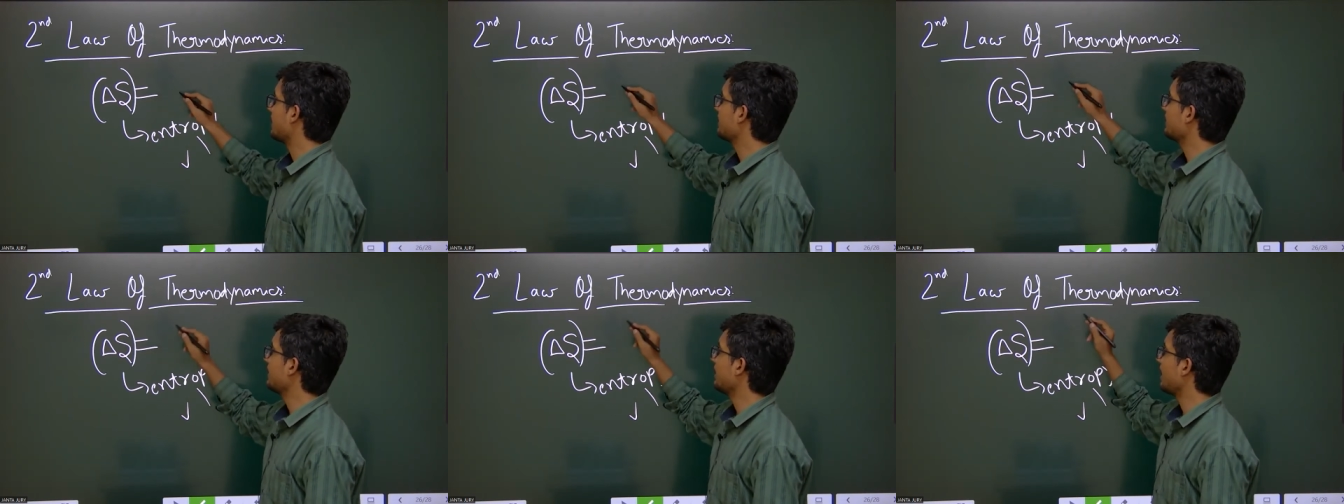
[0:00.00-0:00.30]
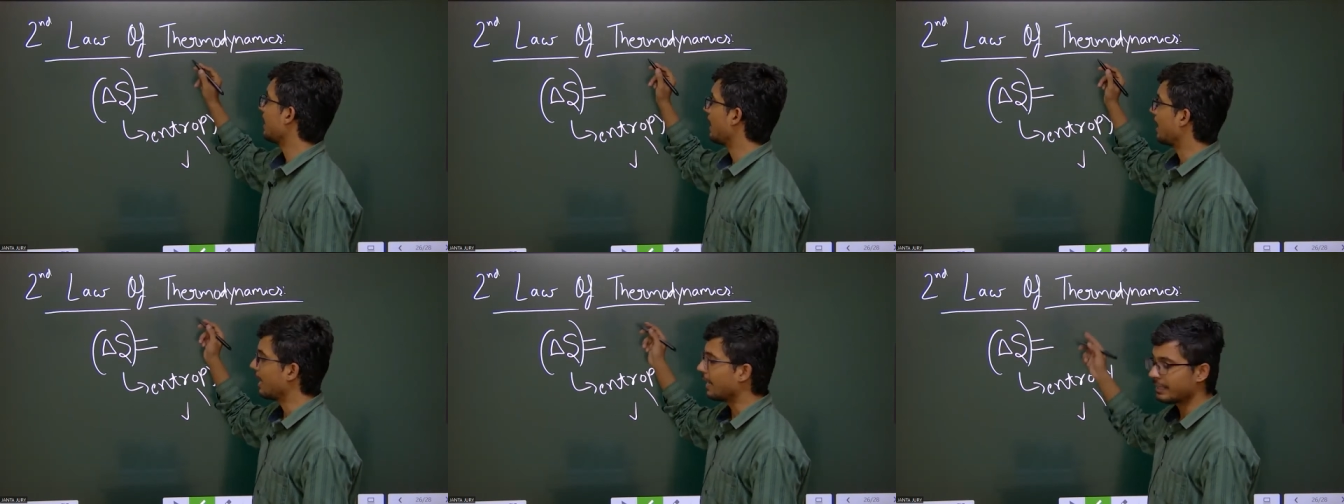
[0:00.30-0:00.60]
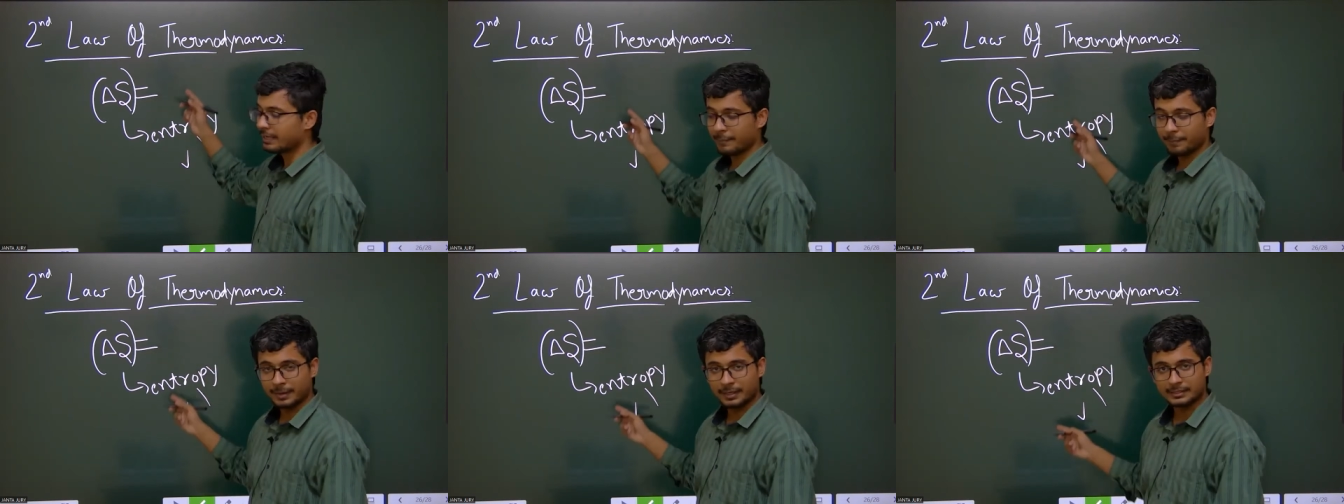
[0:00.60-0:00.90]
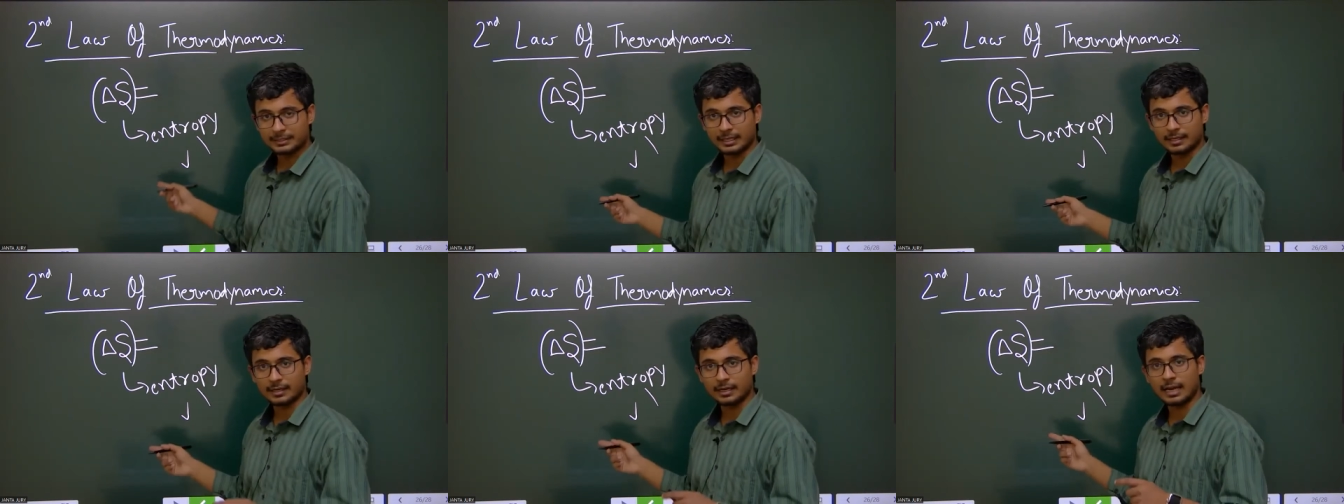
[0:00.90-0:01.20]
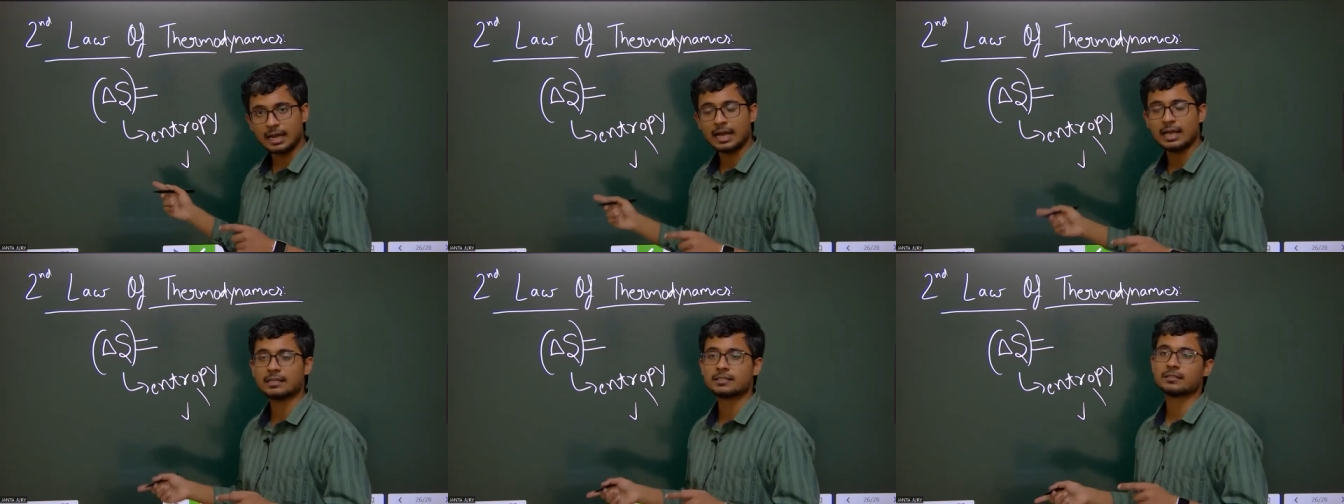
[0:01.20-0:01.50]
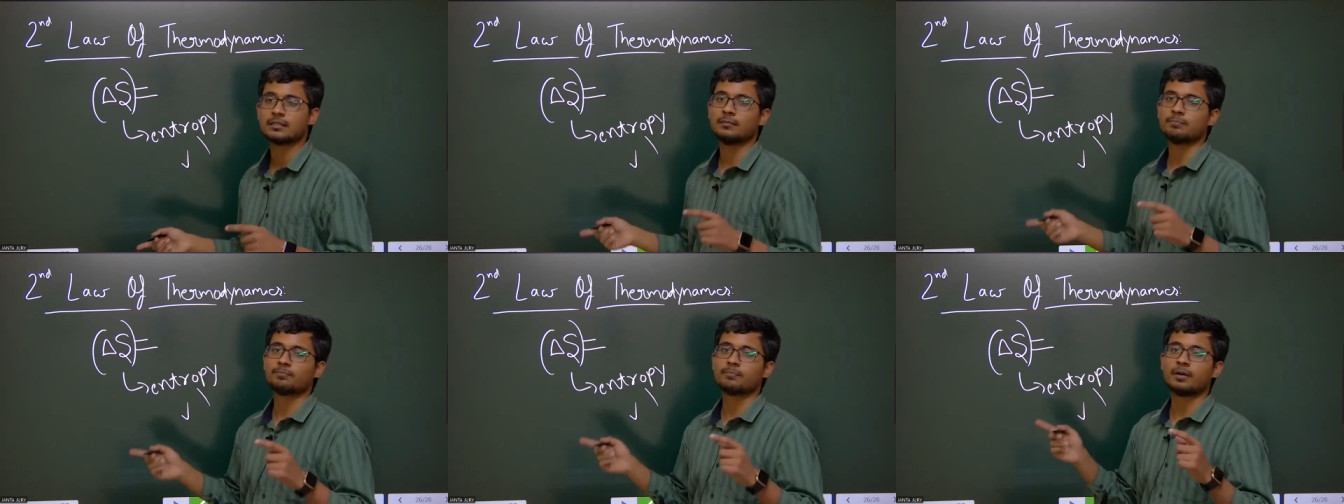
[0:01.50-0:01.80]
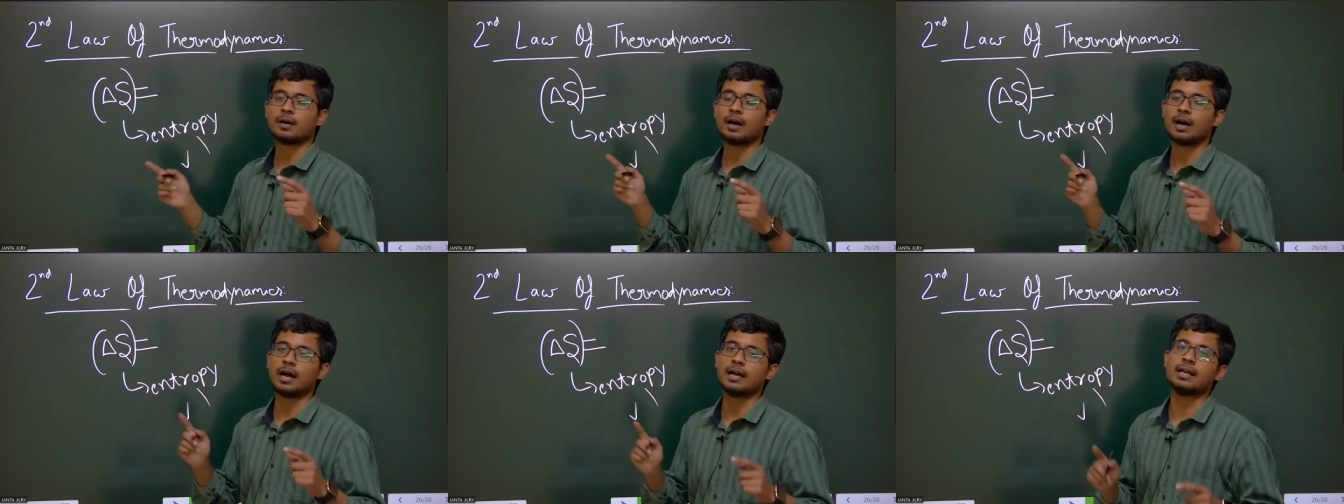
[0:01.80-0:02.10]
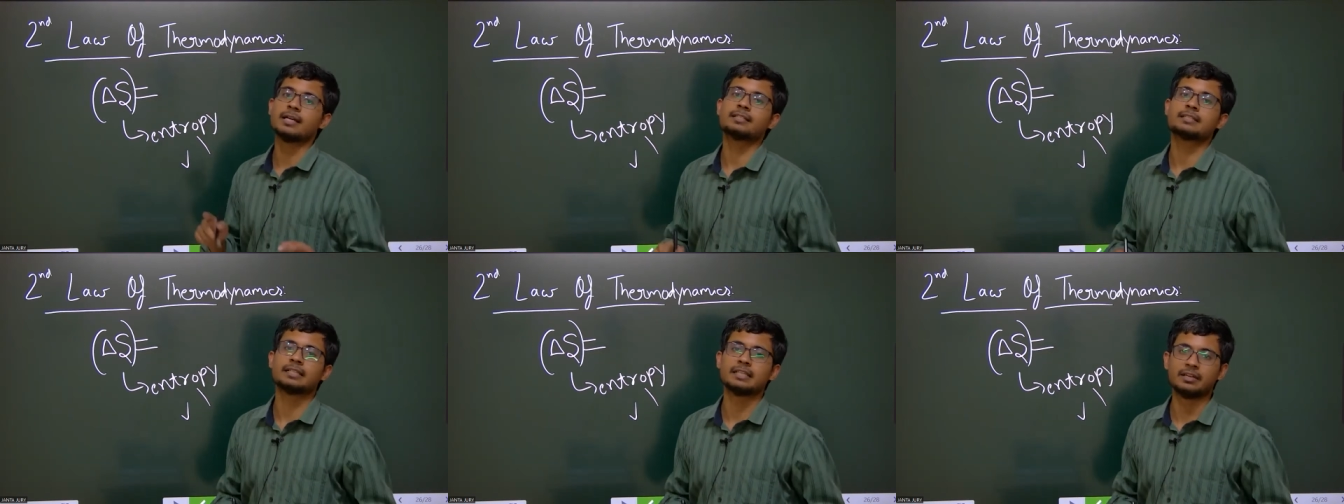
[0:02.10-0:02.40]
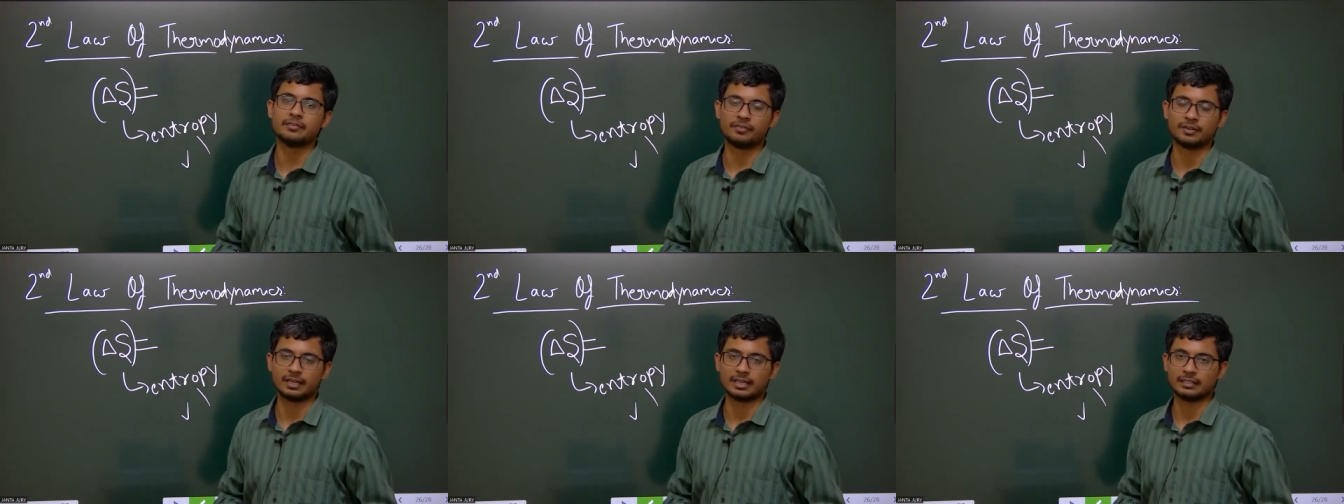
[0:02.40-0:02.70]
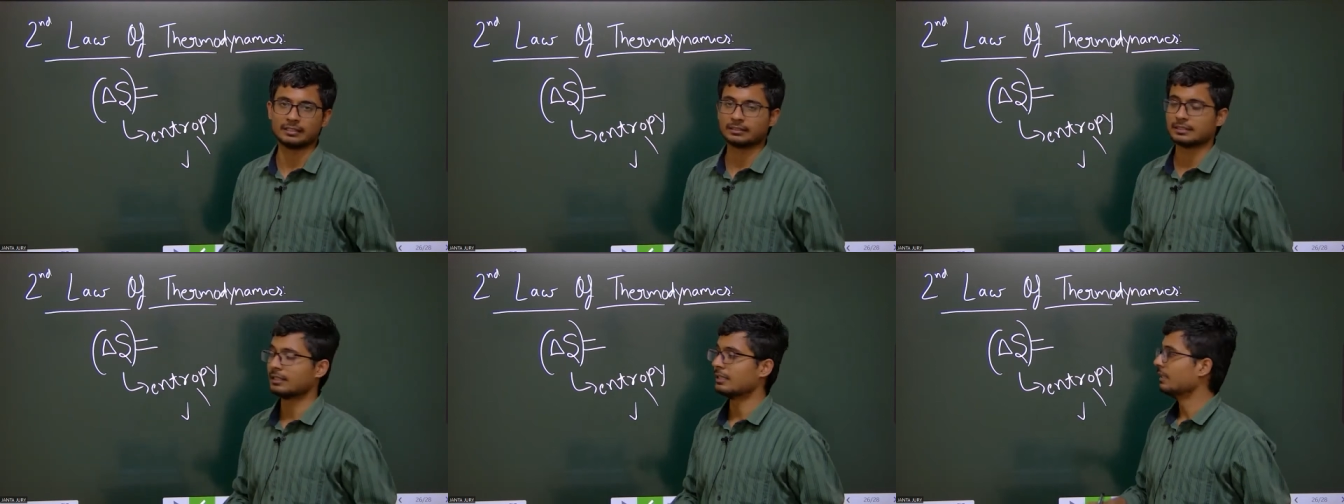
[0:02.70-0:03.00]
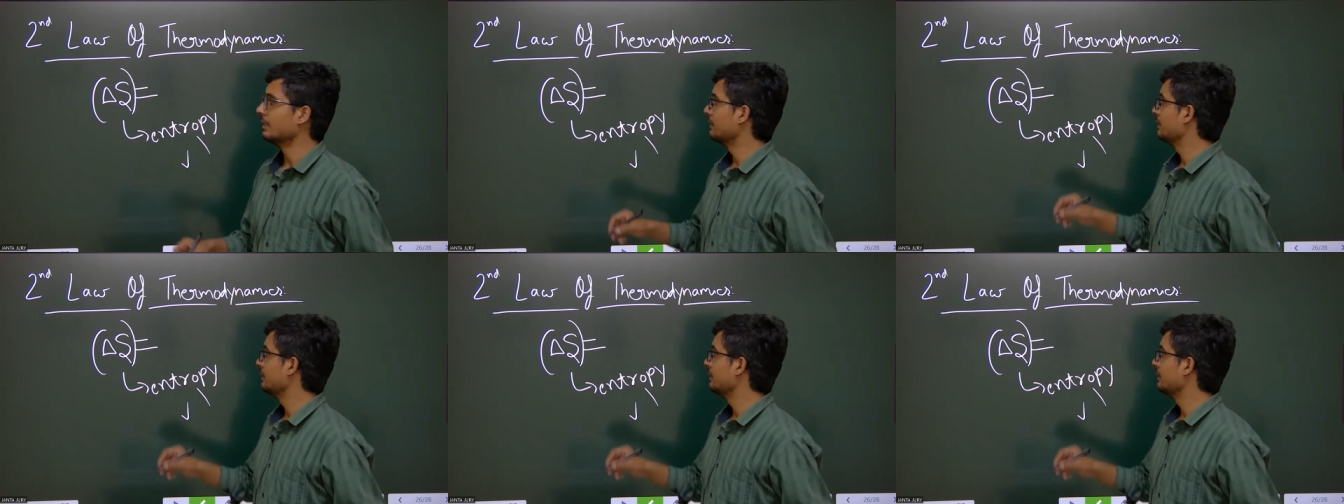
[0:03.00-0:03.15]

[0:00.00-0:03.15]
at the higher temperature has higher significance